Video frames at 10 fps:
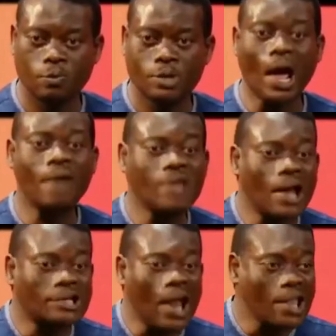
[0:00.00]
They have
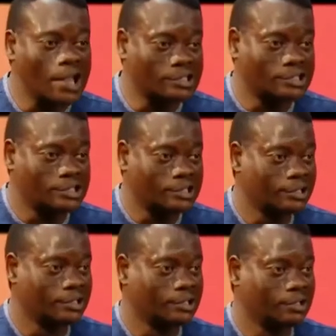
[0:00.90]
their diet.
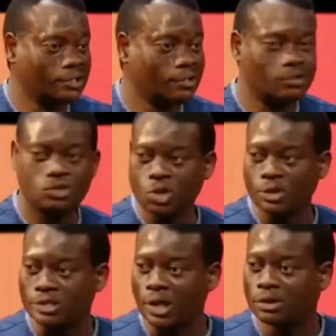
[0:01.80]
Do you
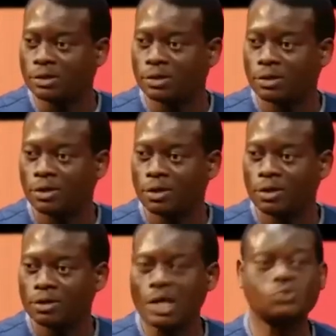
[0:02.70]
understand?
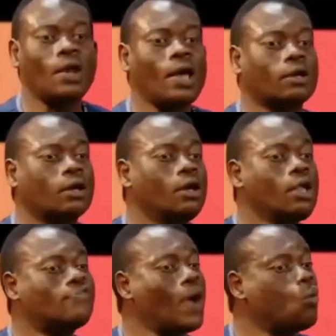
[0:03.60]
That's why, like,
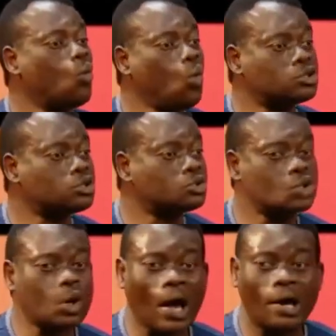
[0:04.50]
if I will watch
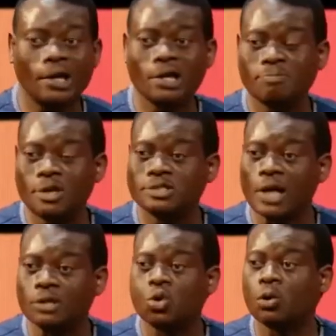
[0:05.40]
soccer, it means
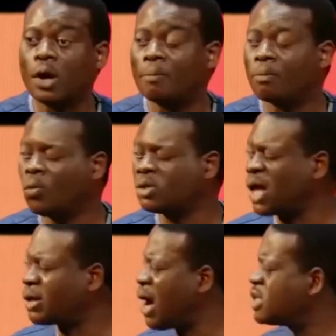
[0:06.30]
that um, what's
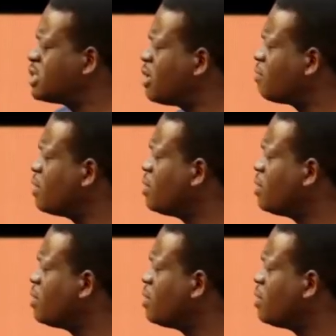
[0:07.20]
that guy's name?